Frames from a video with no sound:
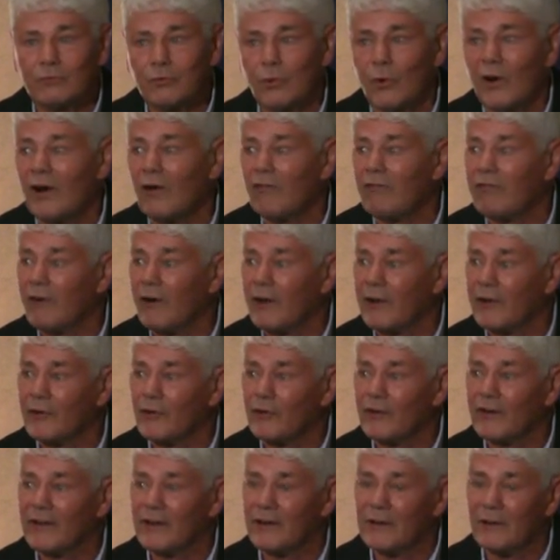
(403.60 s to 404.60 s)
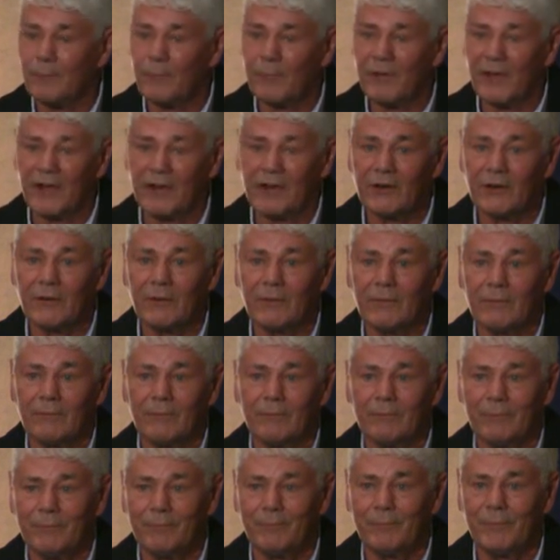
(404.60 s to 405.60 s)
1,200 independent
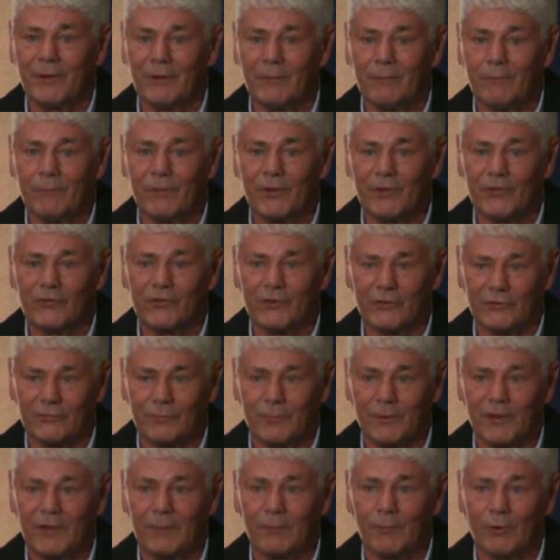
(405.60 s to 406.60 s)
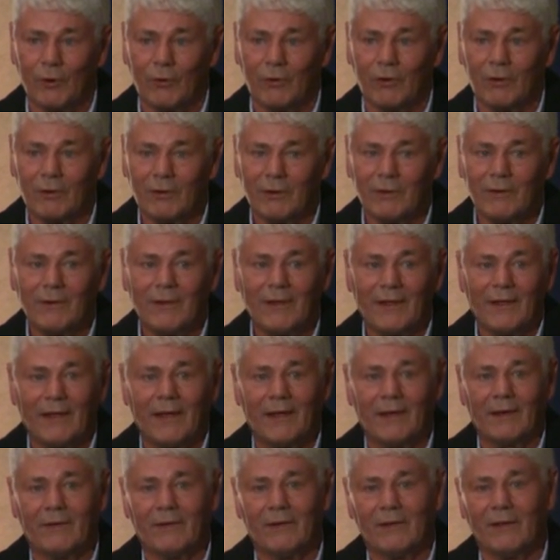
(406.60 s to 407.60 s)
business people,
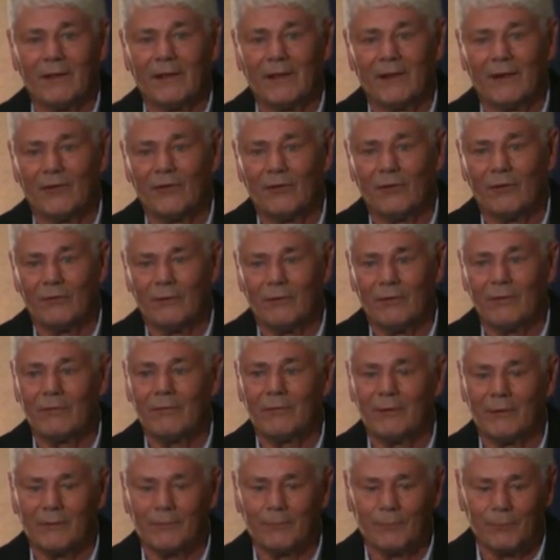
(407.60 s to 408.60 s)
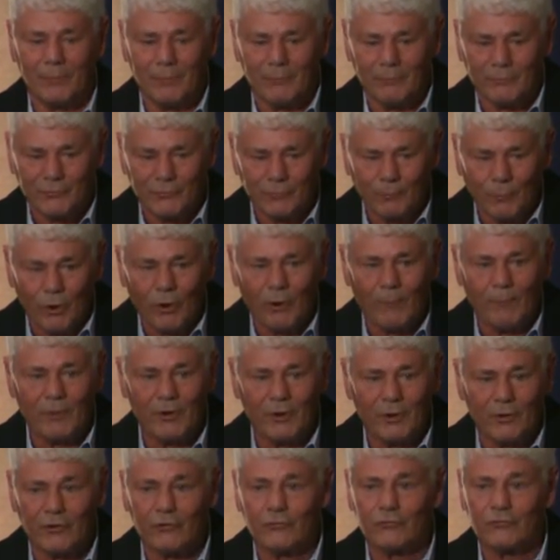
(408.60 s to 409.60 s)
and the small
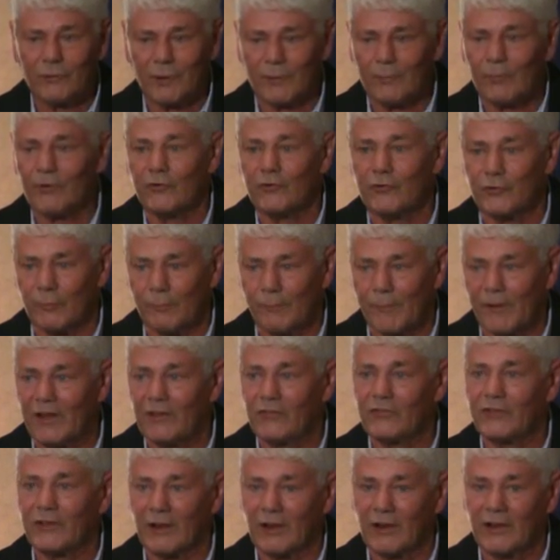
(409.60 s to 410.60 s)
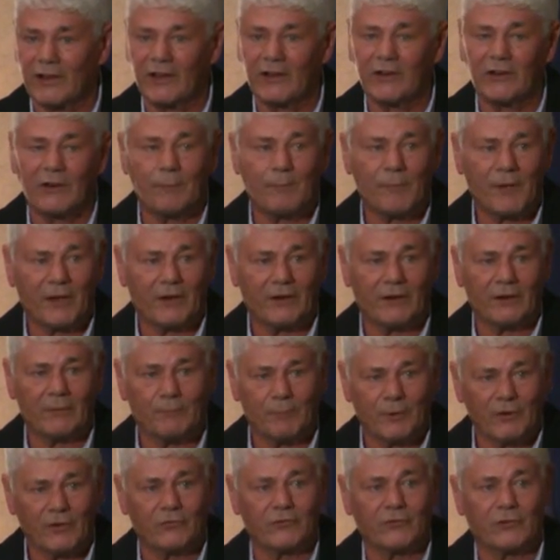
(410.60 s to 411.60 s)
beer distributors are basically
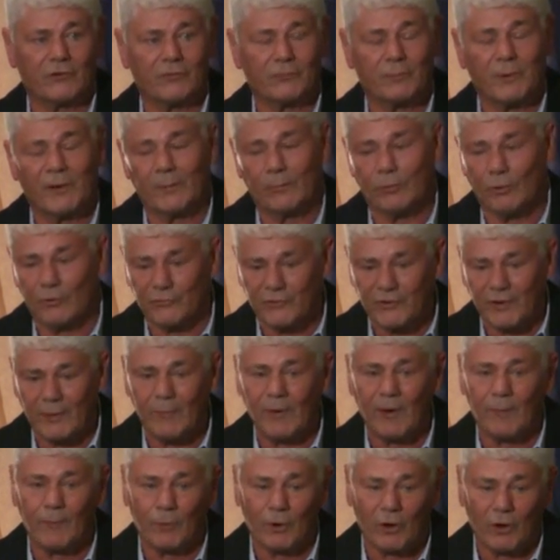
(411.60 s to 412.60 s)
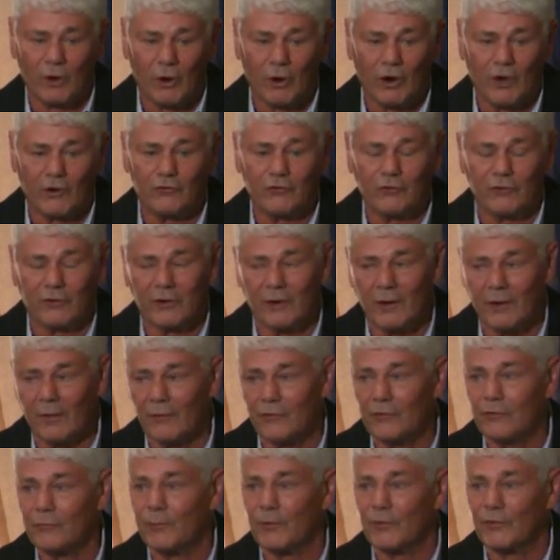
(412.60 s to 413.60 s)
independent business people. Some of them are larger than
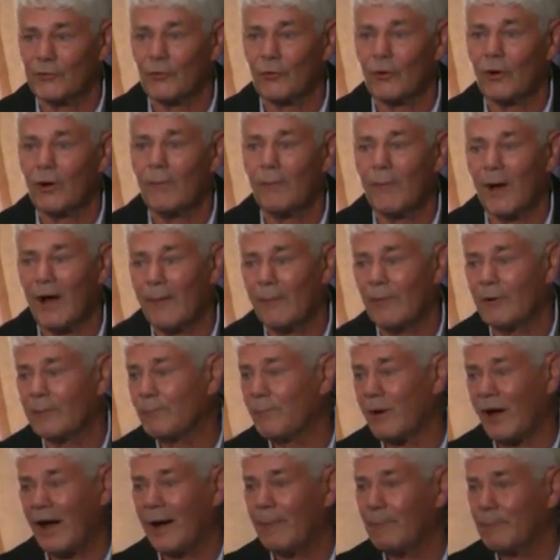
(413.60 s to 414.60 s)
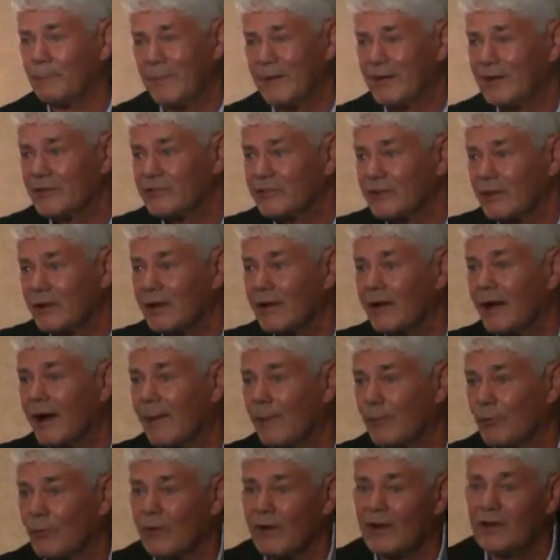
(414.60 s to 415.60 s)
others, but they're all mom and pop, basically,
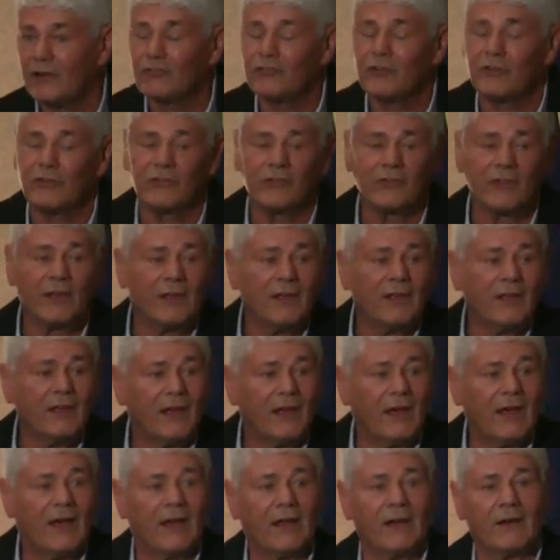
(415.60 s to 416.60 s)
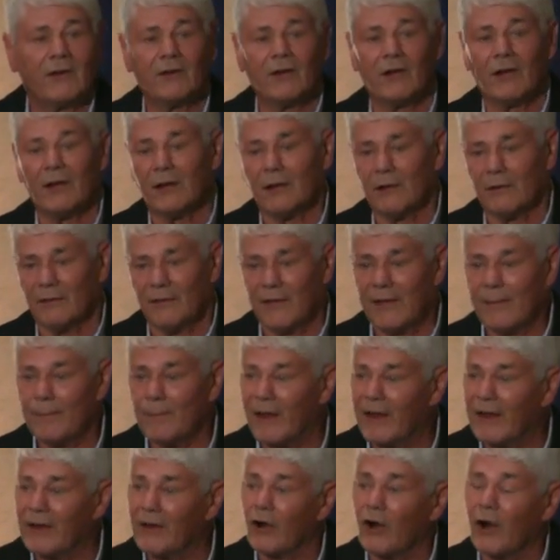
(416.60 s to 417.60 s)
operations. And they
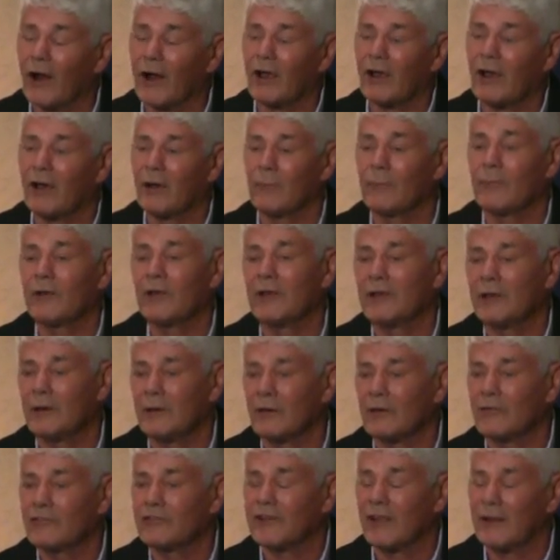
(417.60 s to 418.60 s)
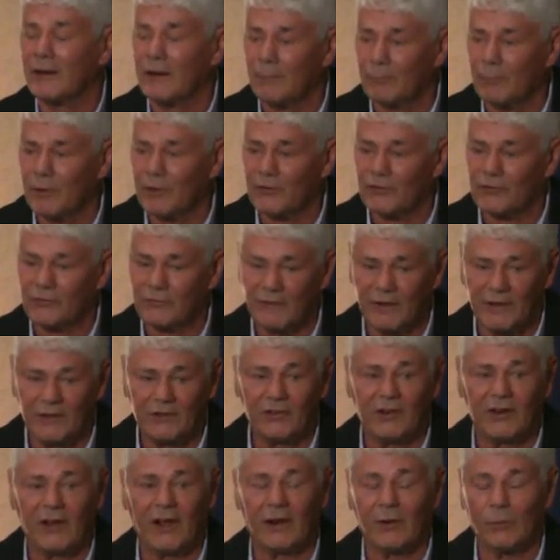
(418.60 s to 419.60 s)
made our company in the state of
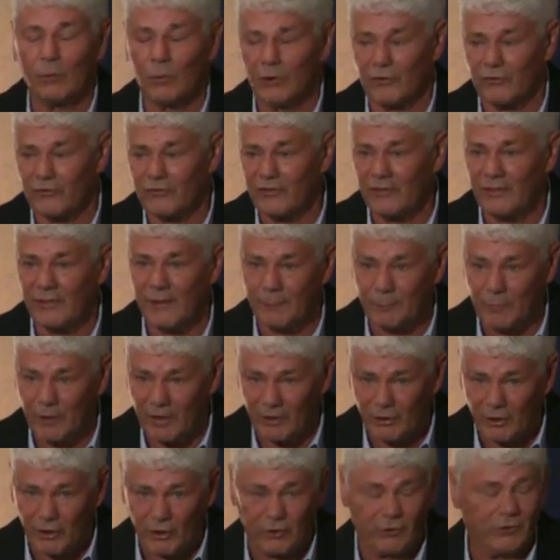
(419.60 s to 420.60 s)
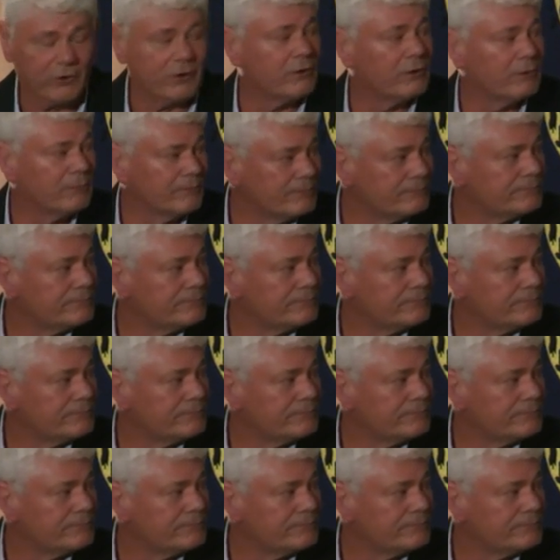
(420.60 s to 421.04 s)
Pennsylvania, and I don't want to see them get hurt.